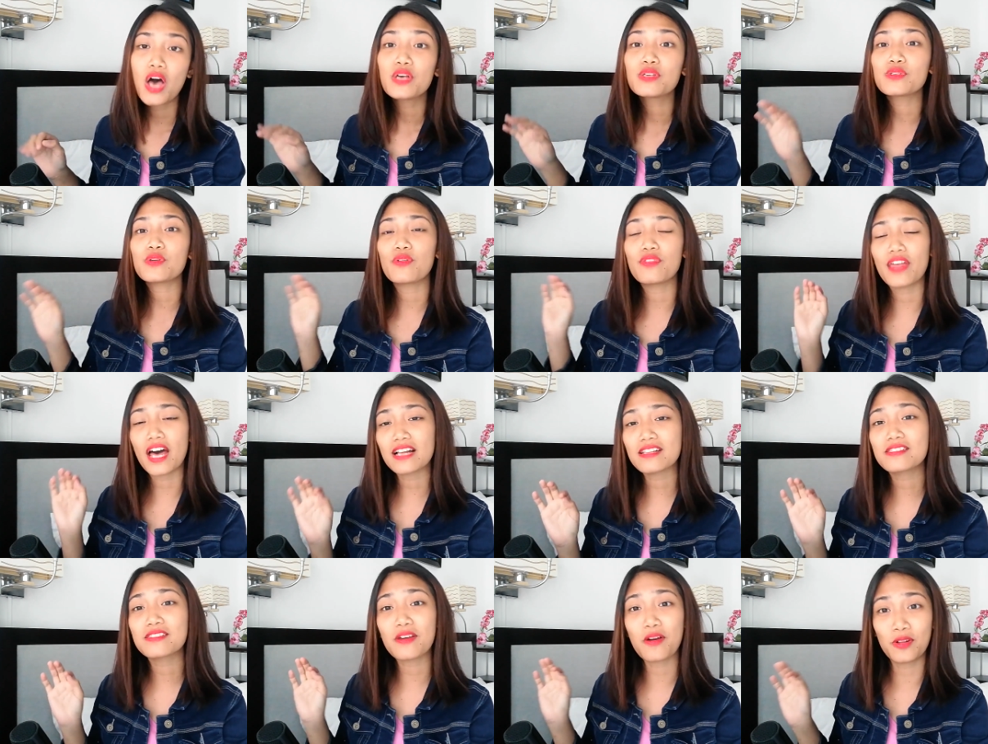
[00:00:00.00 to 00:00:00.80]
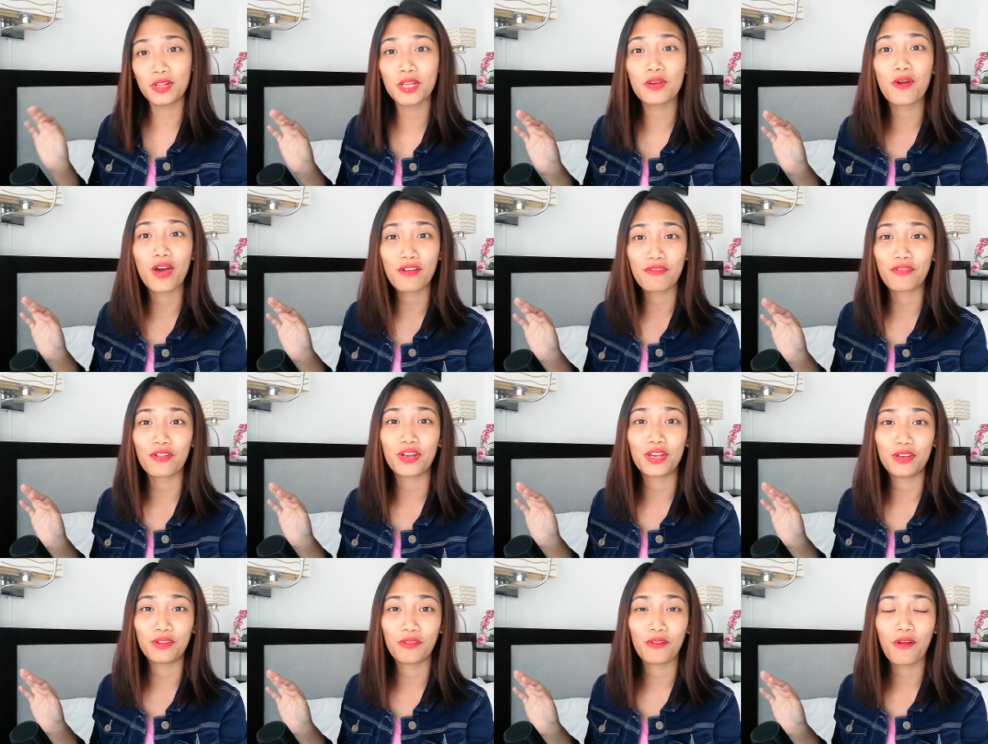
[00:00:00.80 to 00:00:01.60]
So that's the only way for
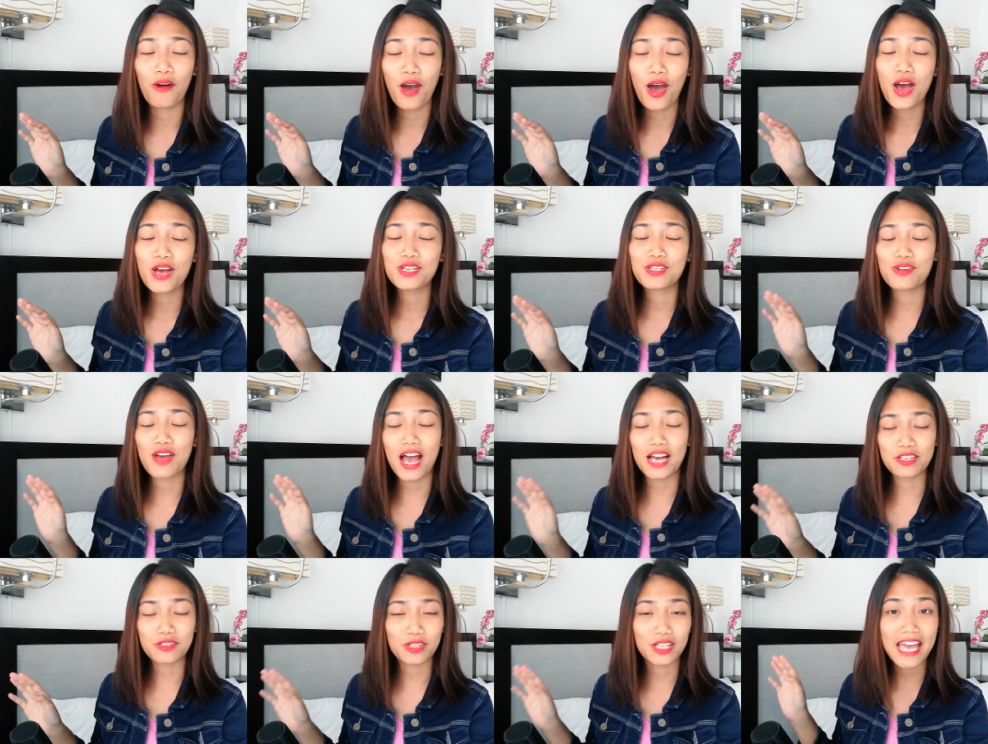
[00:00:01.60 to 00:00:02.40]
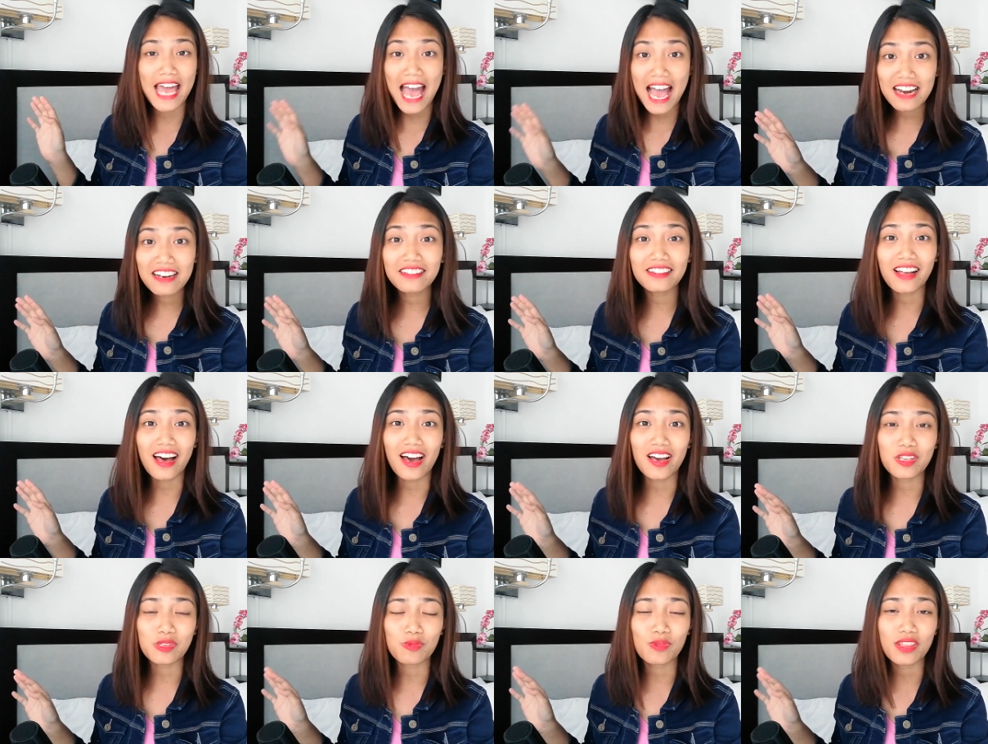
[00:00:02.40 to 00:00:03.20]
you to actually
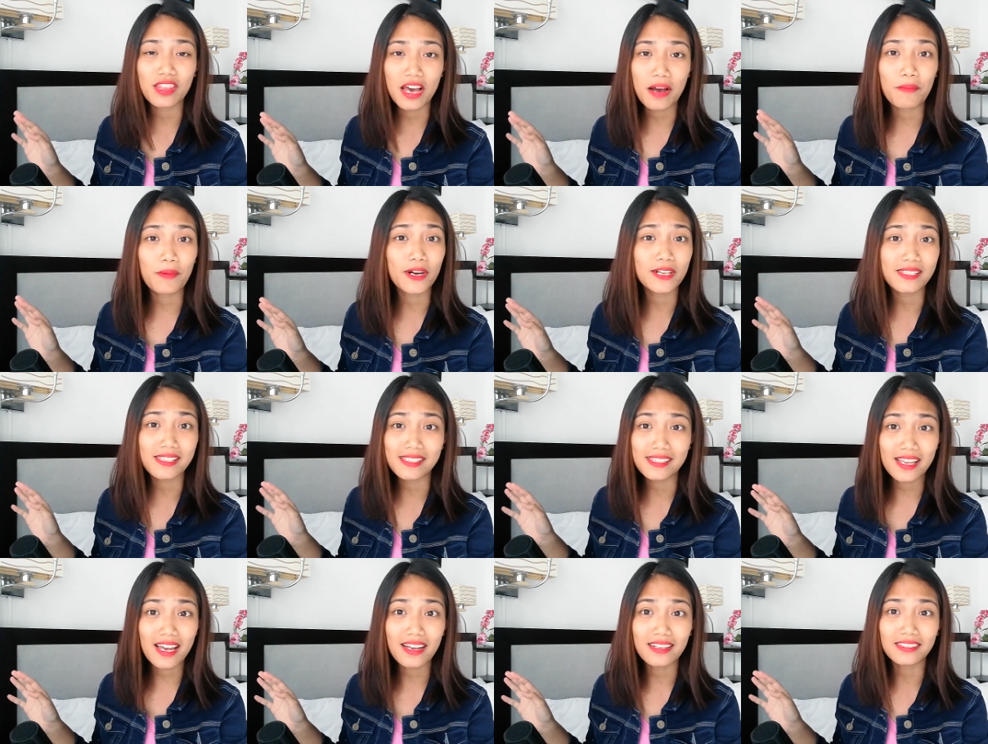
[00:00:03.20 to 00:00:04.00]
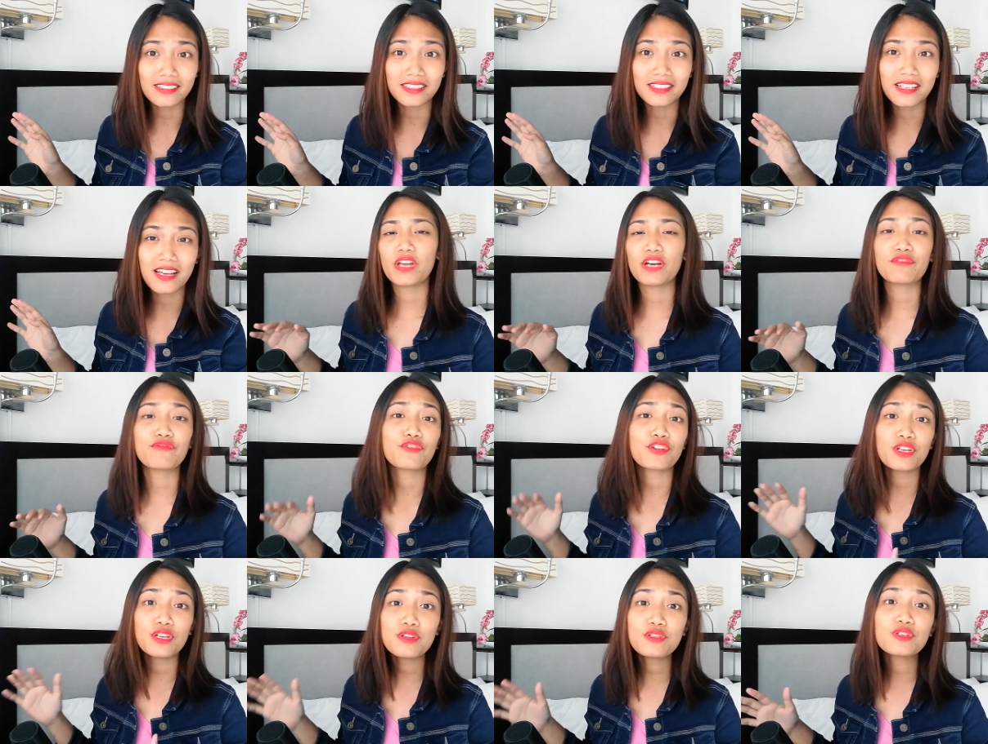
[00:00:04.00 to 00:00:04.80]
analyze what that person says and
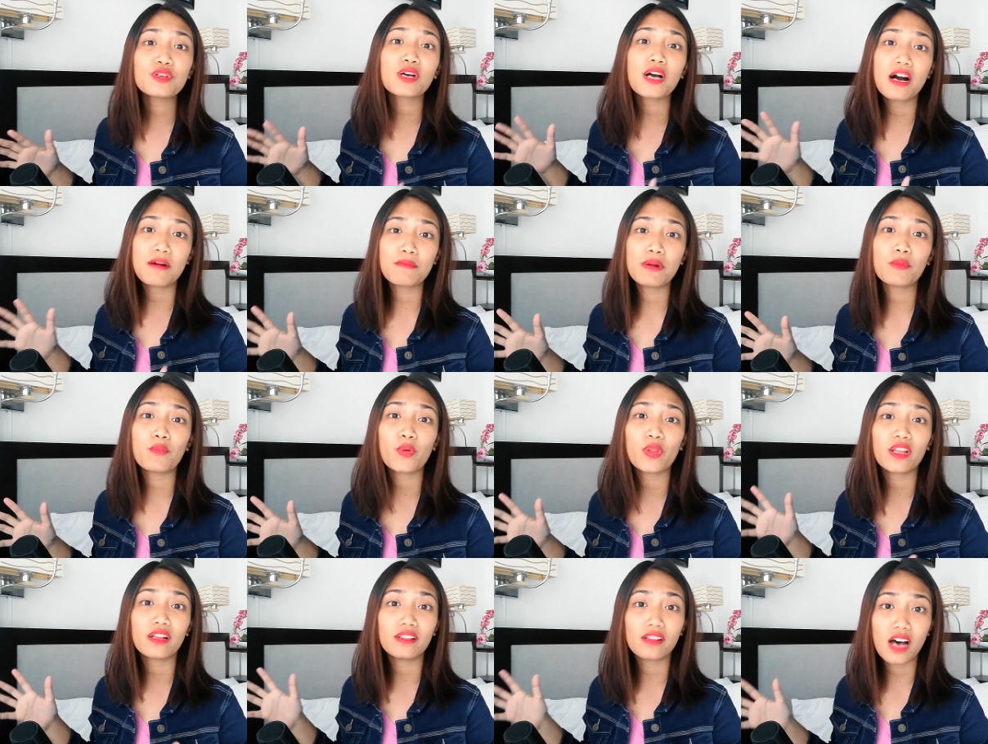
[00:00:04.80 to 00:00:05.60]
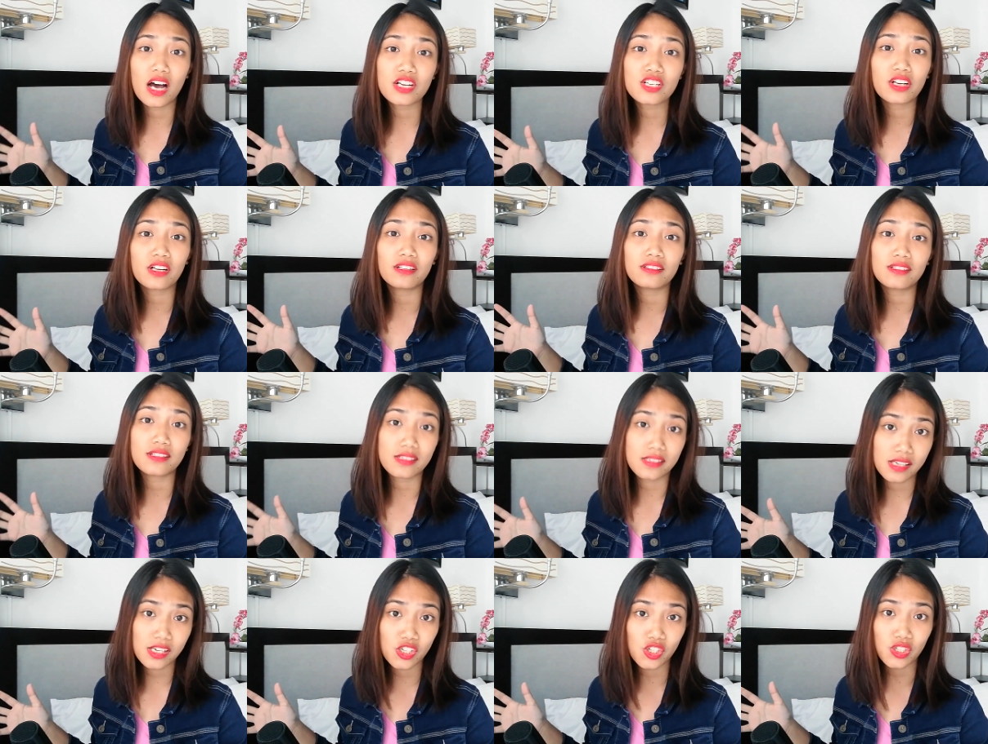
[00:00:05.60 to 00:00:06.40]
for you to come up with a logical
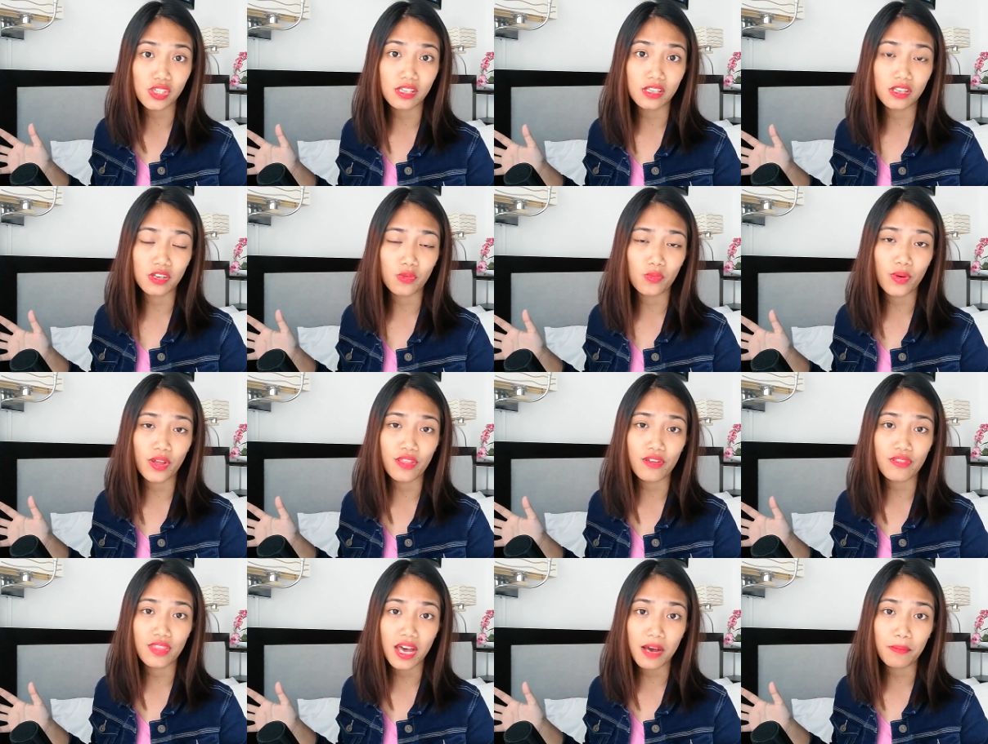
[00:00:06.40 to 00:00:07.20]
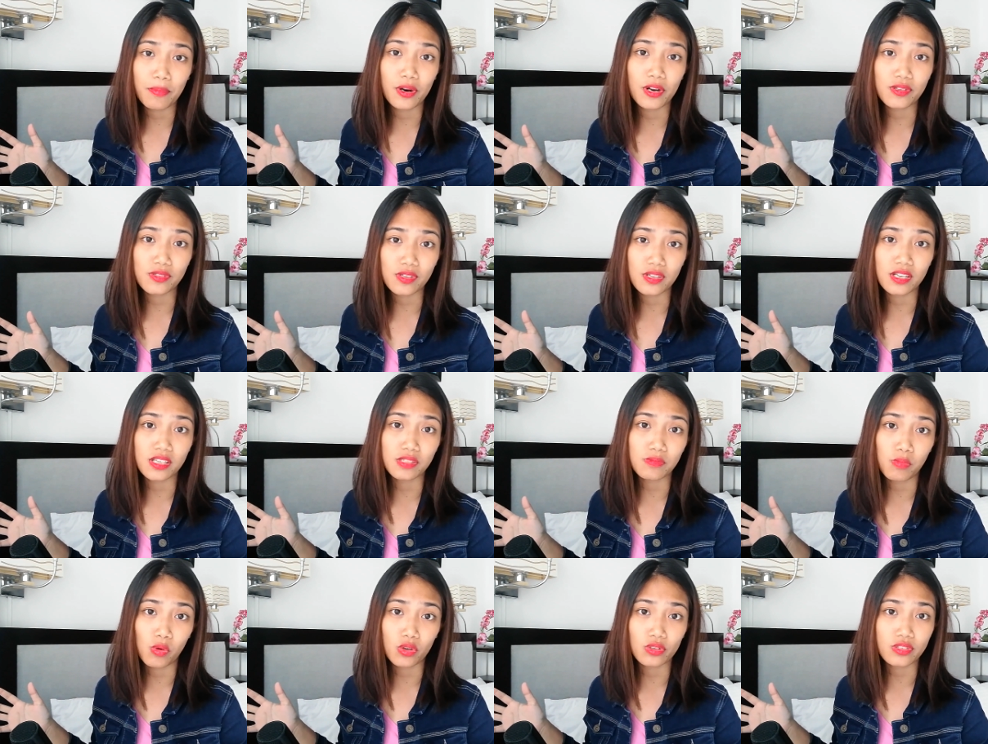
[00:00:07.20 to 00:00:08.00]
decision whether that person
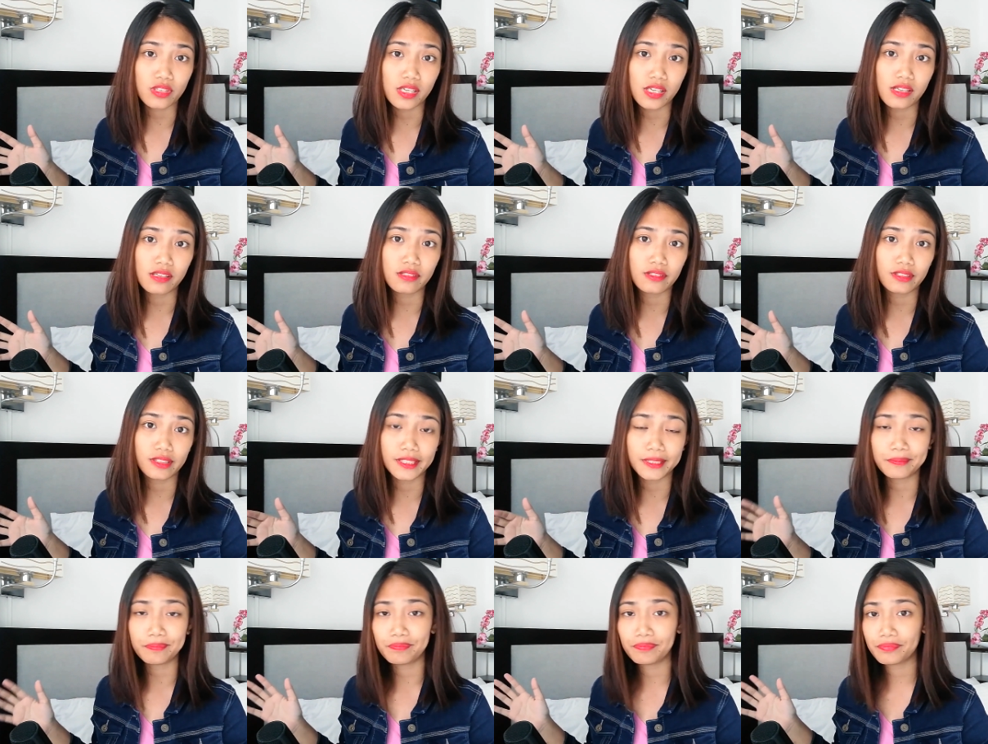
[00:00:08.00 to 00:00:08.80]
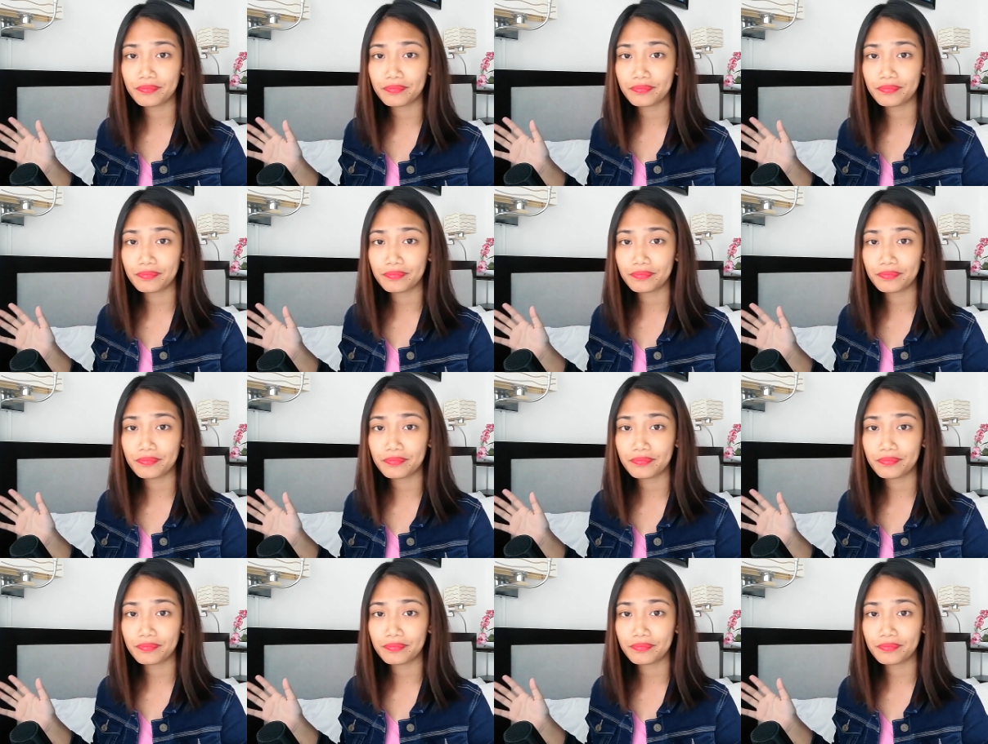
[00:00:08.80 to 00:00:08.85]
is bullshit or